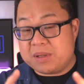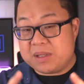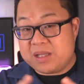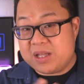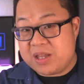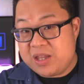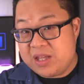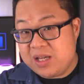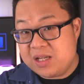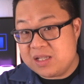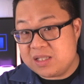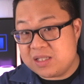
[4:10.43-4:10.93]
the
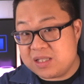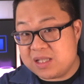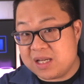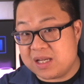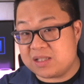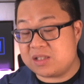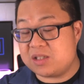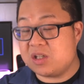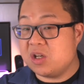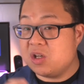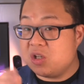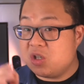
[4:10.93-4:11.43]
thing is
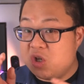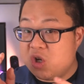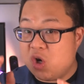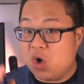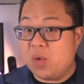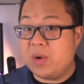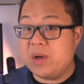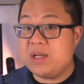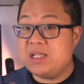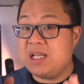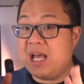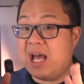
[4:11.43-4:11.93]
this, you
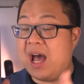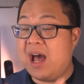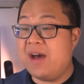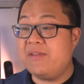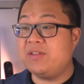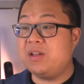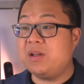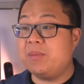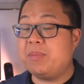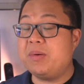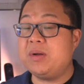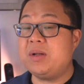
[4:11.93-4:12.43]
always have
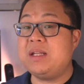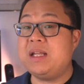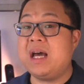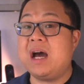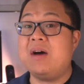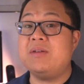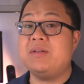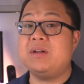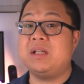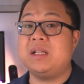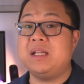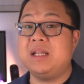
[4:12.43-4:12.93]
to put
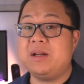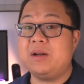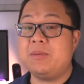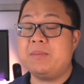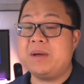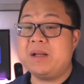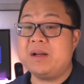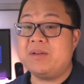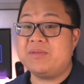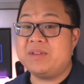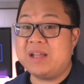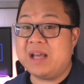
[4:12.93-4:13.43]
down a little
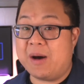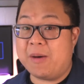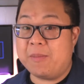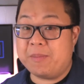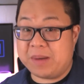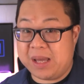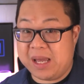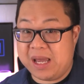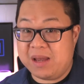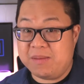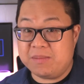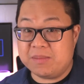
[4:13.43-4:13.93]
bit of down
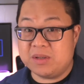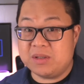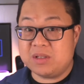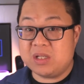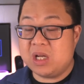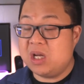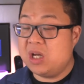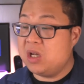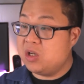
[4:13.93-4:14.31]
payment